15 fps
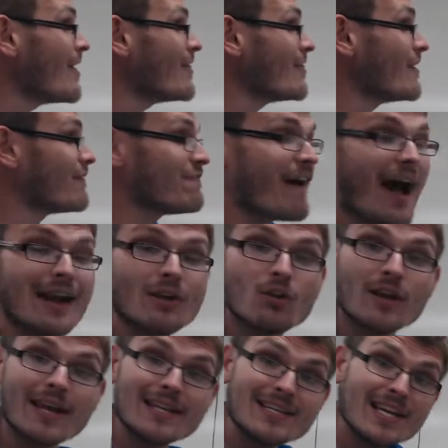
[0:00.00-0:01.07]
The final
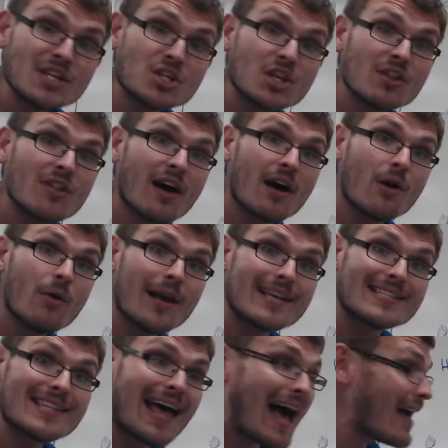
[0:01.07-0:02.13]
condition, though,
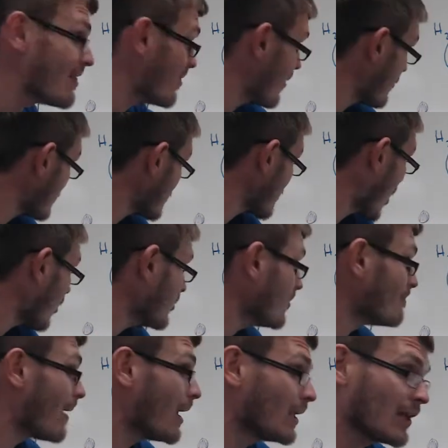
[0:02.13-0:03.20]
is that those solute
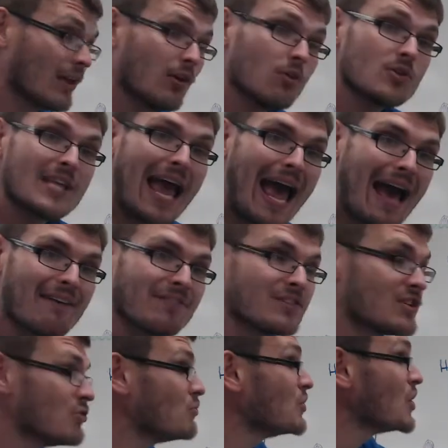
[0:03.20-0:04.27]
molecules have
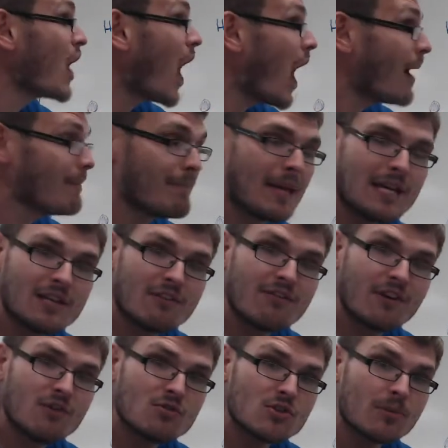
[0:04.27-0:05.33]
to not be
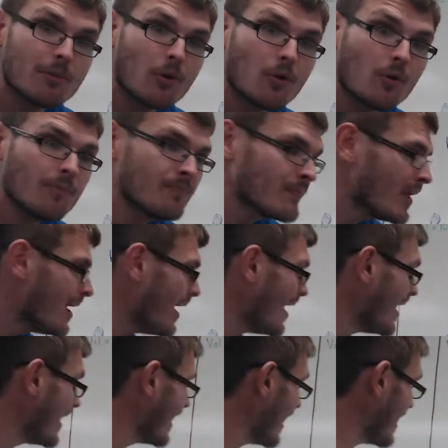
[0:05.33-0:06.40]
diffusible,
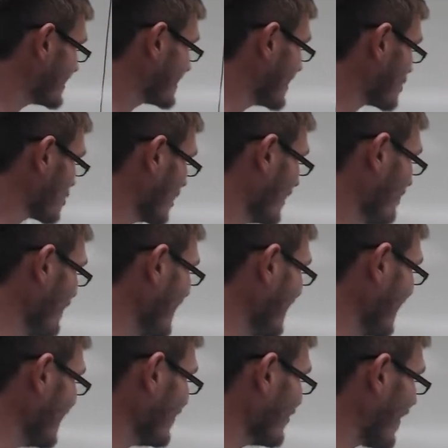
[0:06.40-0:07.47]
essentially
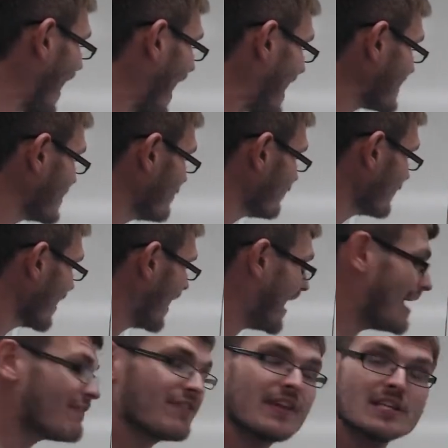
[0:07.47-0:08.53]
meaning that
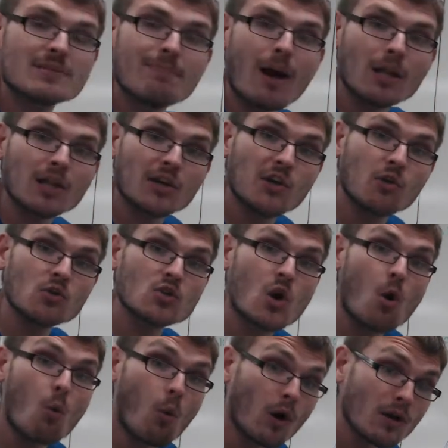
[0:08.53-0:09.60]
if these molecules
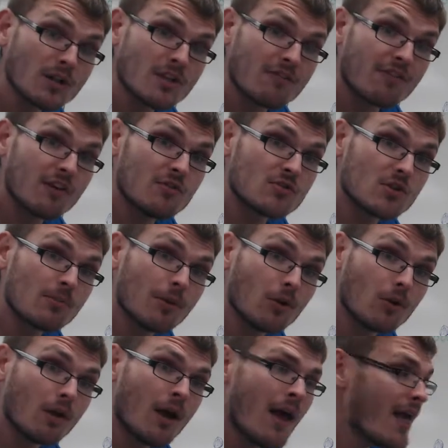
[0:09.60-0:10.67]
were
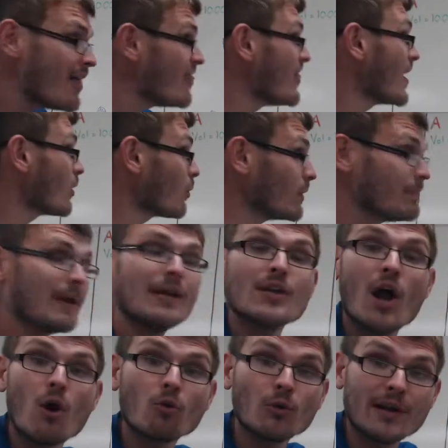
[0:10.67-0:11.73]
diffusible, there would be
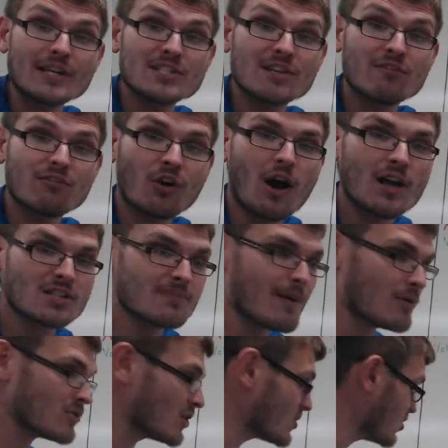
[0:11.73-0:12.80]
no reason for
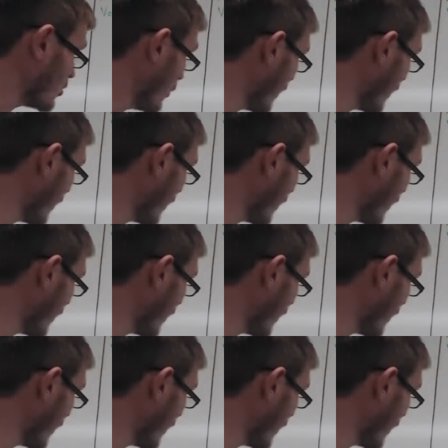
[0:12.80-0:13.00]
osmosis to